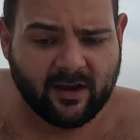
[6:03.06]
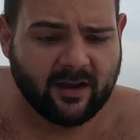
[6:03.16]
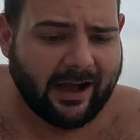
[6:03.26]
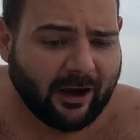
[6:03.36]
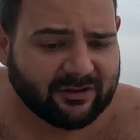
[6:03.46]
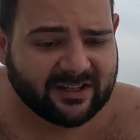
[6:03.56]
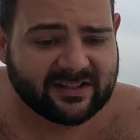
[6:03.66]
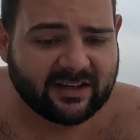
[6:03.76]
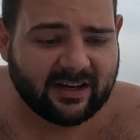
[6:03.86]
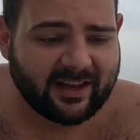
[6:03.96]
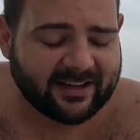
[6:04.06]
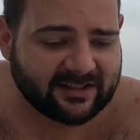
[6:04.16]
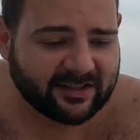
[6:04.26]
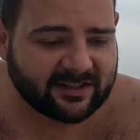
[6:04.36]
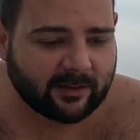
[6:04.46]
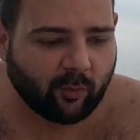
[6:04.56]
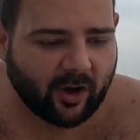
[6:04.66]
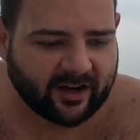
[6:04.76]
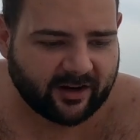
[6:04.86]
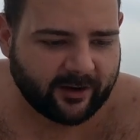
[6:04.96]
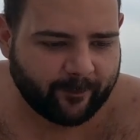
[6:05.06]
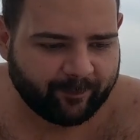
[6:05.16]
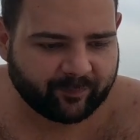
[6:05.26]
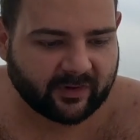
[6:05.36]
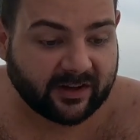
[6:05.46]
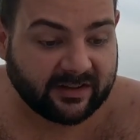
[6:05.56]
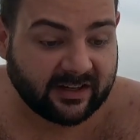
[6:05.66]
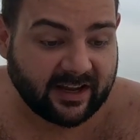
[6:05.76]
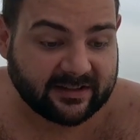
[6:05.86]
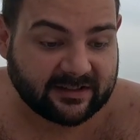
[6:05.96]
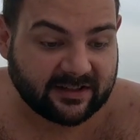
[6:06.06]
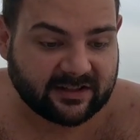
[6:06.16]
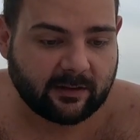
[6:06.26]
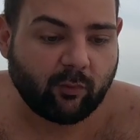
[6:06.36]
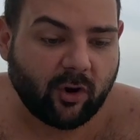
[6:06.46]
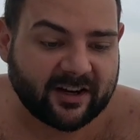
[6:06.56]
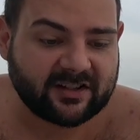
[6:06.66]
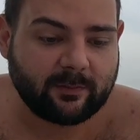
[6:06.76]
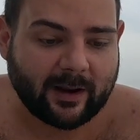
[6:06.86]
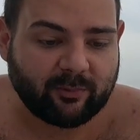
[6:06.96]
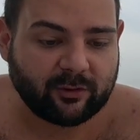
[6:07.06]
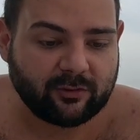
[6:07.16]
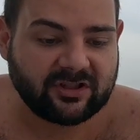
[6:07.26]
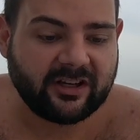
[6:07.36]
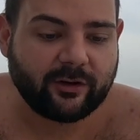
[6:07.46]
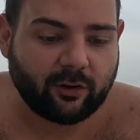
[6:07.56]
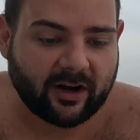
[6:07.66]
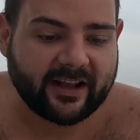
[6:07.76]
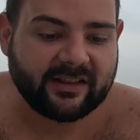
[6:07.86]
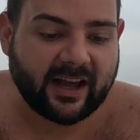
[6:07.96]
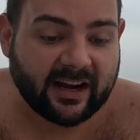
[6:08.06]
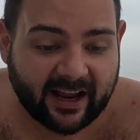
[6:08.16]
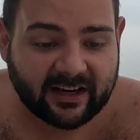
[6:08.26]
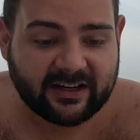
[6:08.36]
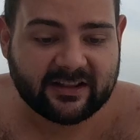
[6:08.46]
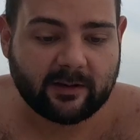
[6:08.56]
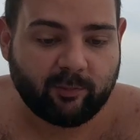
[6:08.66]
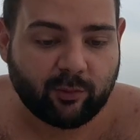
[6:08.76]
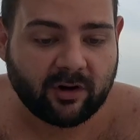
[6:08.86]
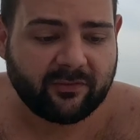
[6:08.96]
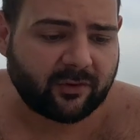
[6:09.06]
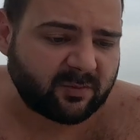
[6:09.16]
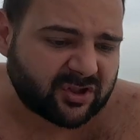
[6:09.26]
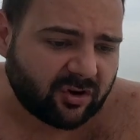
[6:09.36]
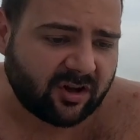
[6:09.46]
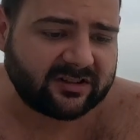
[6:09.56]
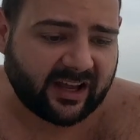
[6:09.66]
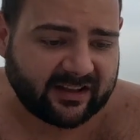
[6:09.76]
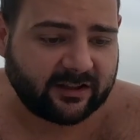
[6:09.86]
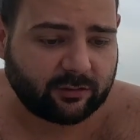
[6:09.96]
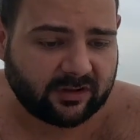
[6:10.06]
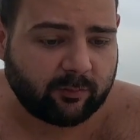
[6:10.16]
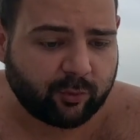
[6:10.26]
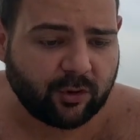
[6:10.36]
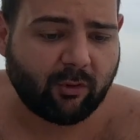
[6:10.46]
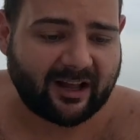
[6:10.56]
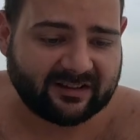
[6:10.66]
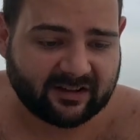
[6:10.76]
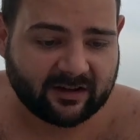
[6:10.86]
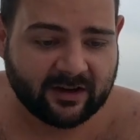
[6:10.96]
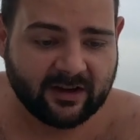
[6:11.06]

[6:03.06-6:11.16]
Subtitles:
How does an inline system work? An inline system works by producing chlorine directly in the pool from salt added to the pool water.